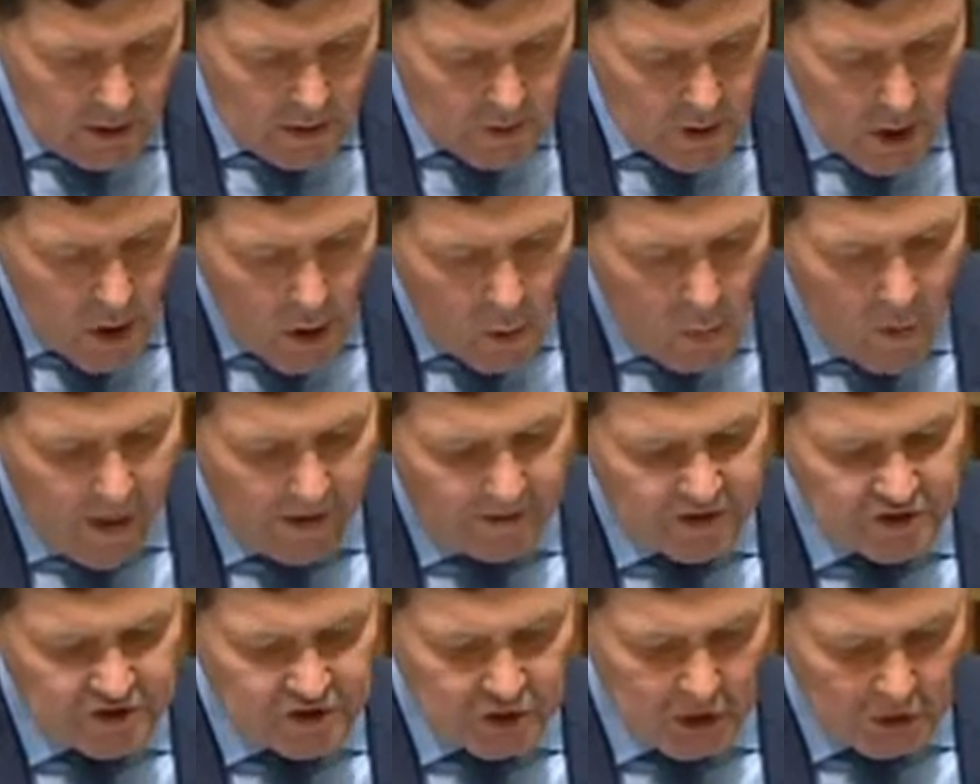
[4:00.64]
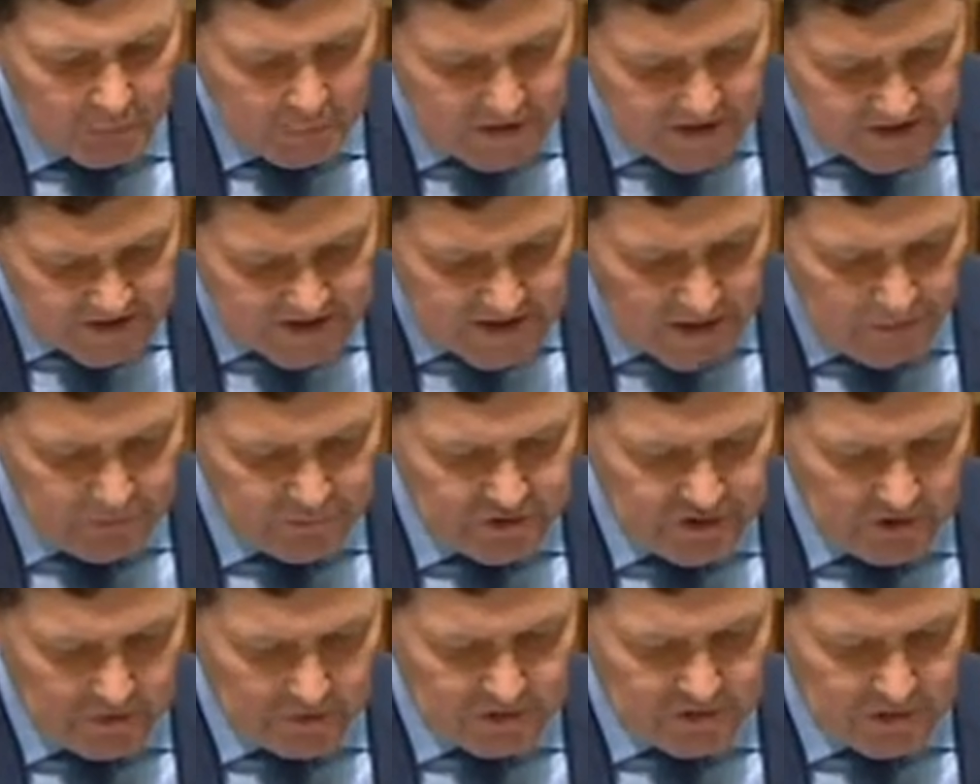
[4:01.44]
no one shall be
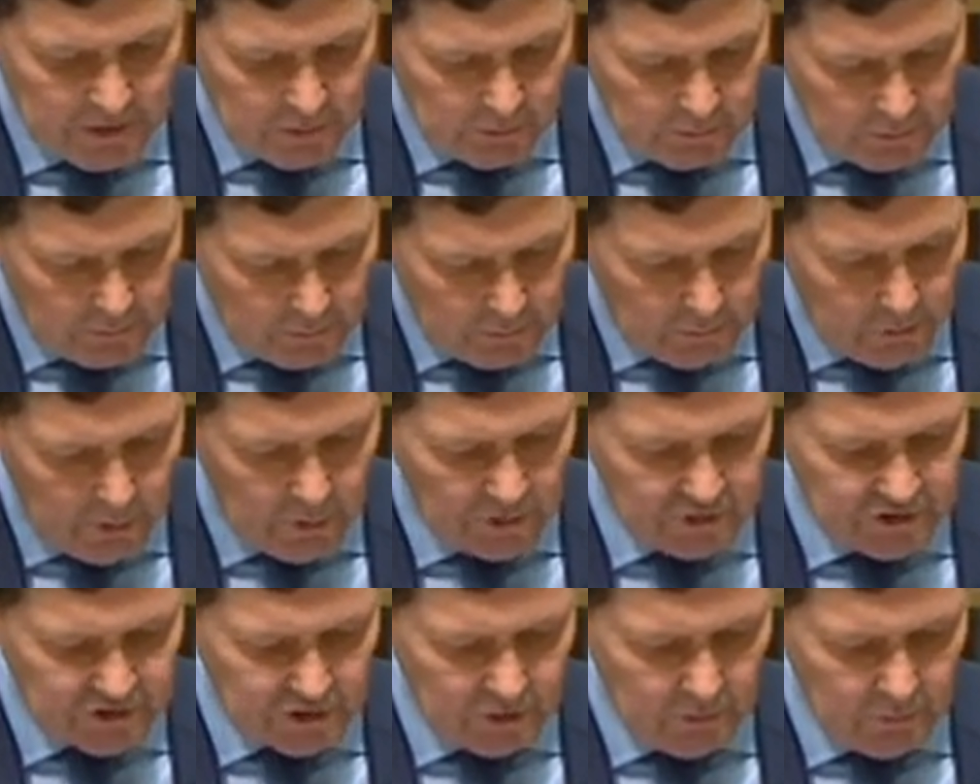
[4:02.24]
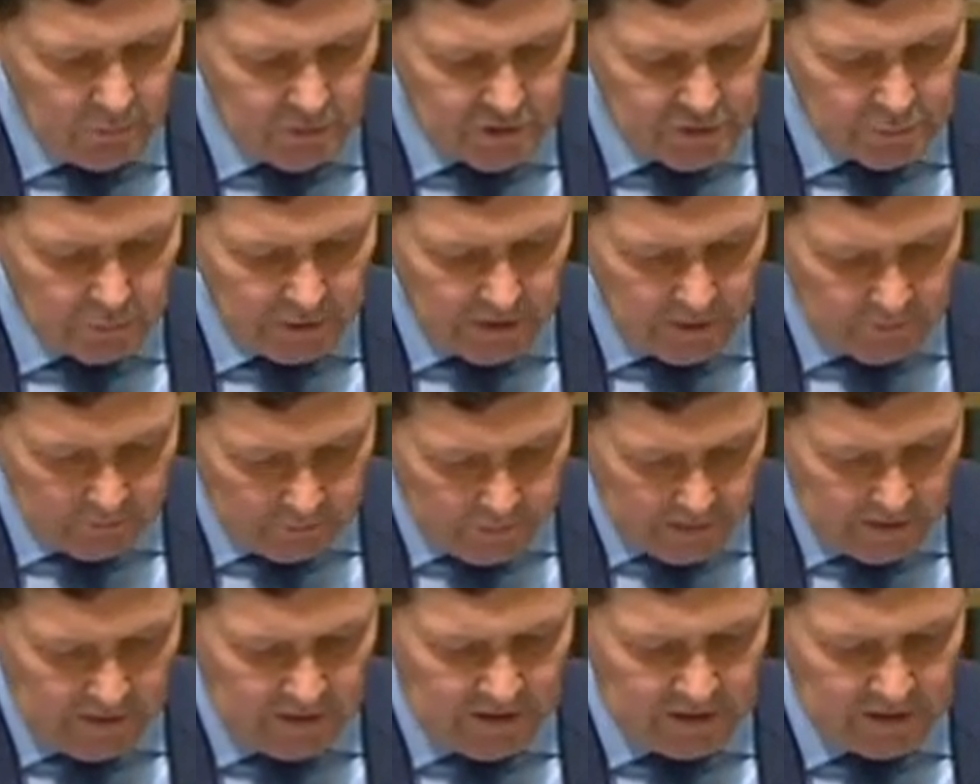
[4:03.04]
subject to coercion which would
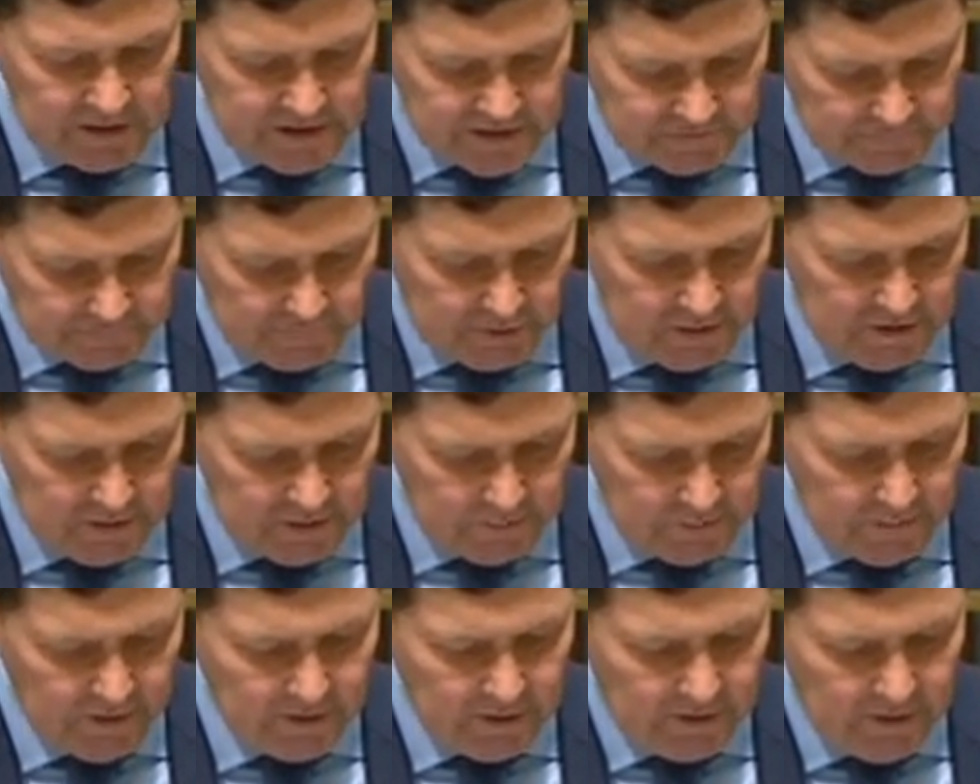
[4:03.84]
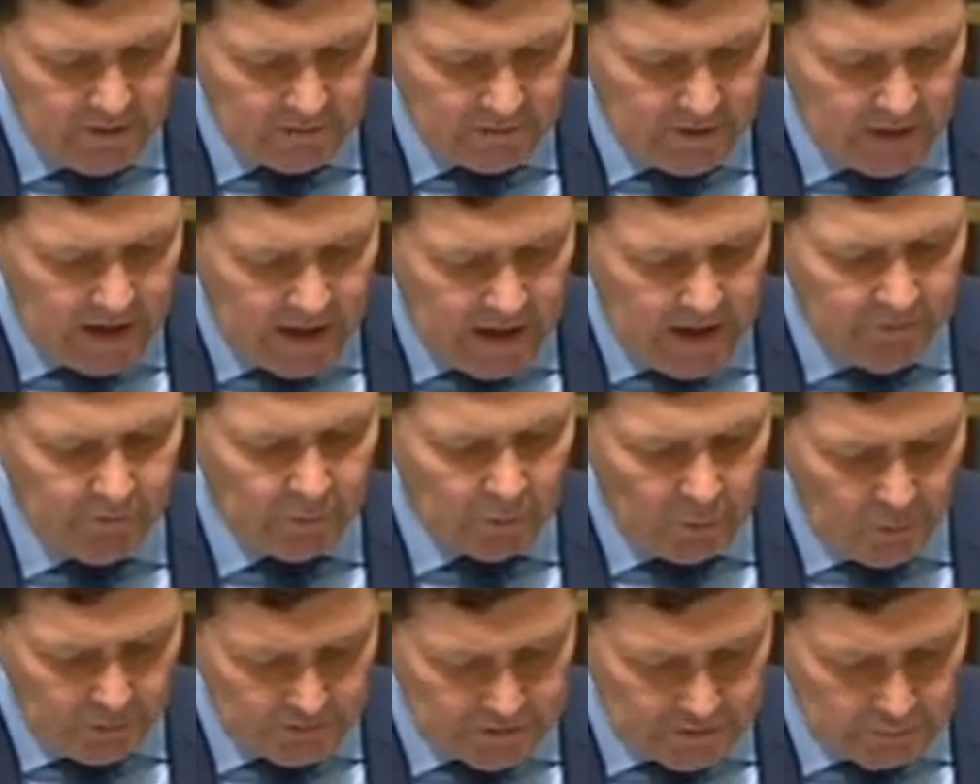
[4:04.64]
impair his freedom to have
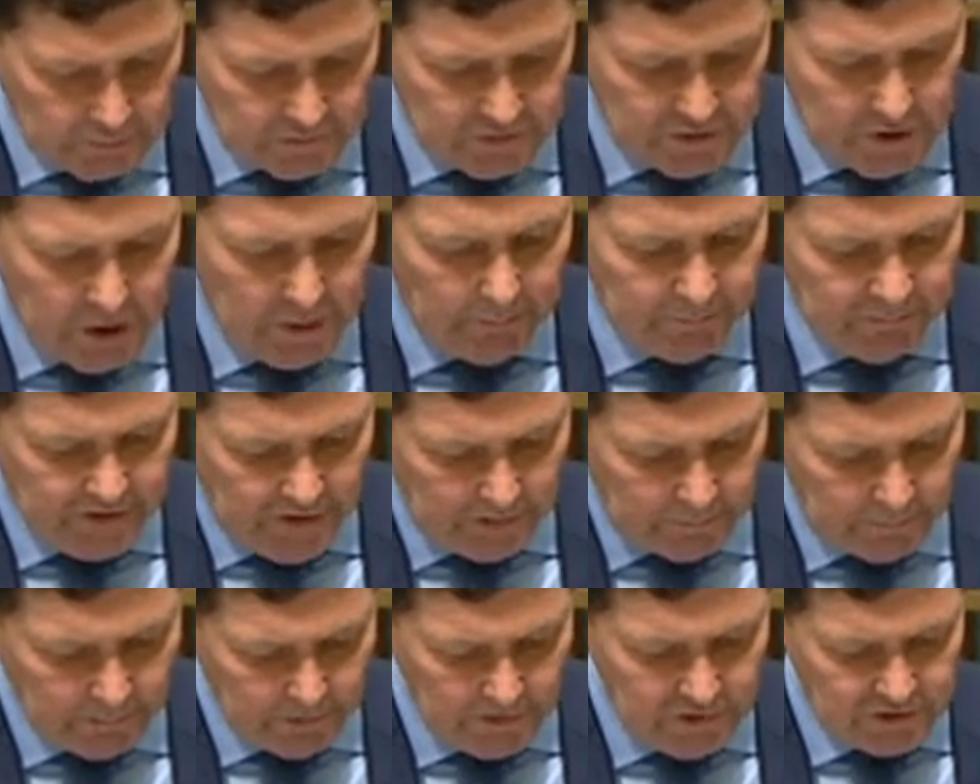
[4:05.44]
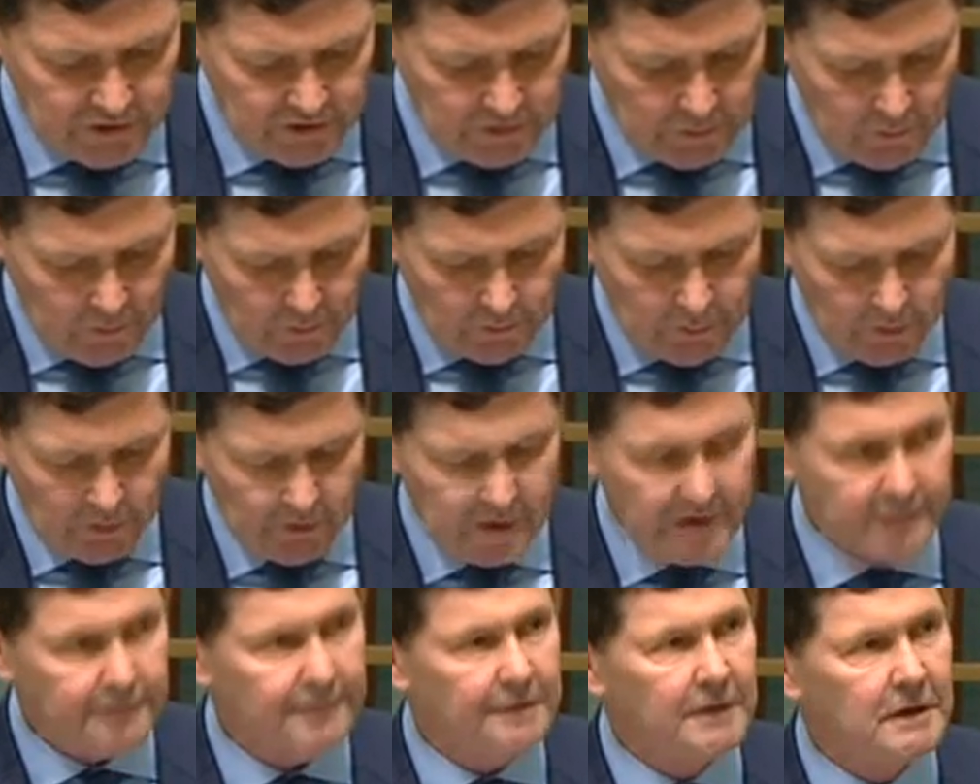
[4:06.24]
or to adopt a religion or
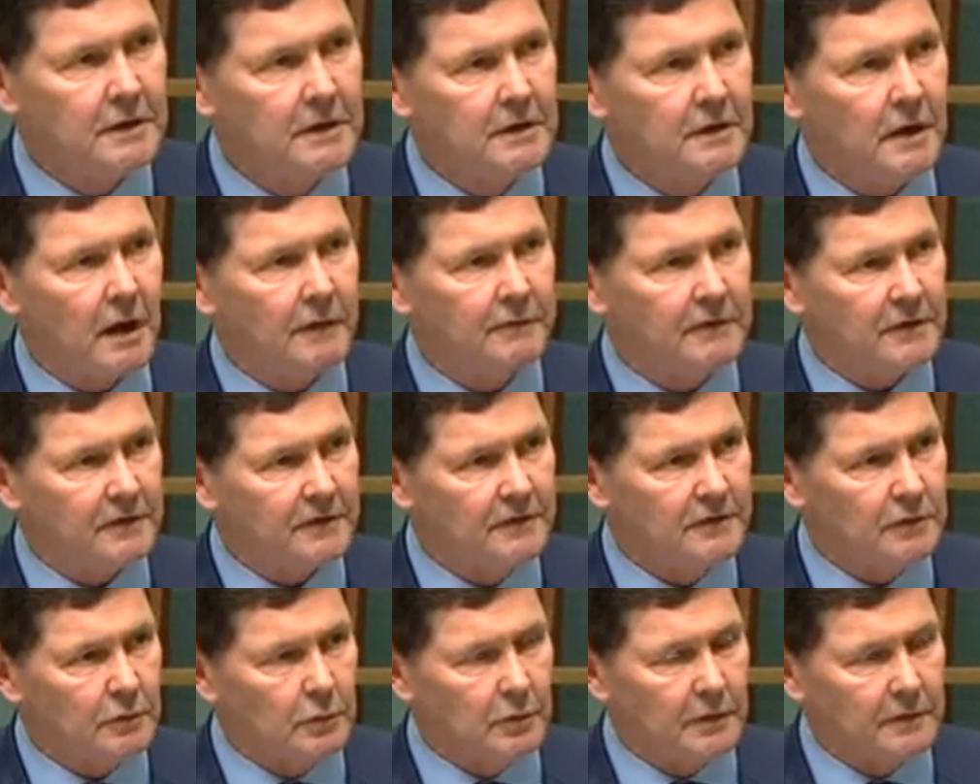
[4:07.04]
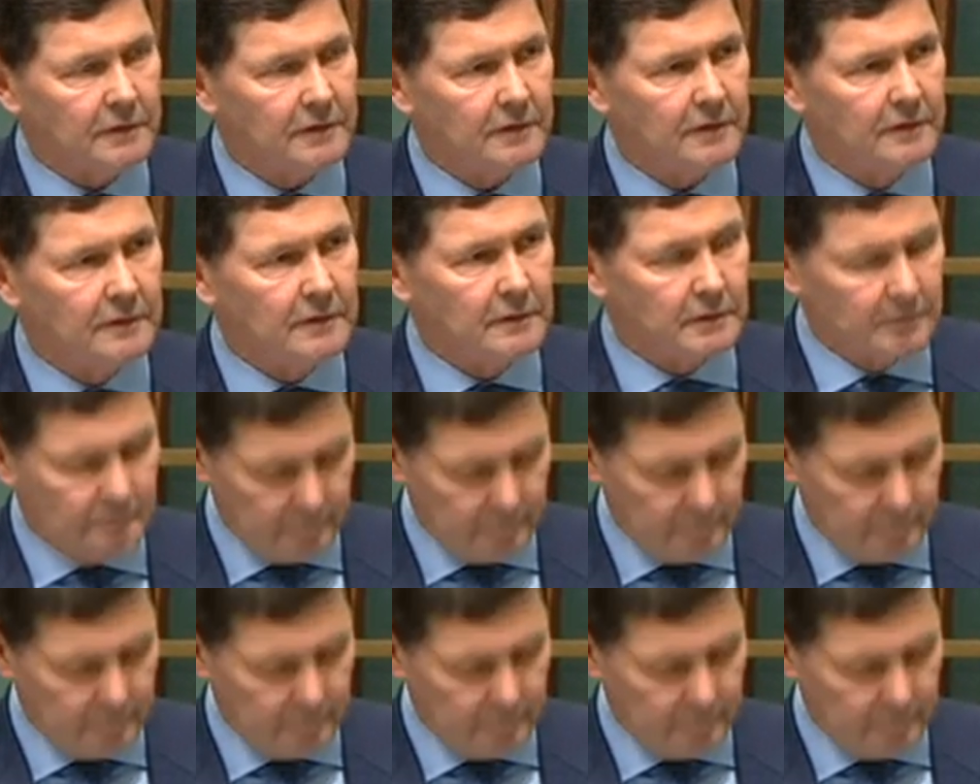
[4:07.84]
belief of his choice.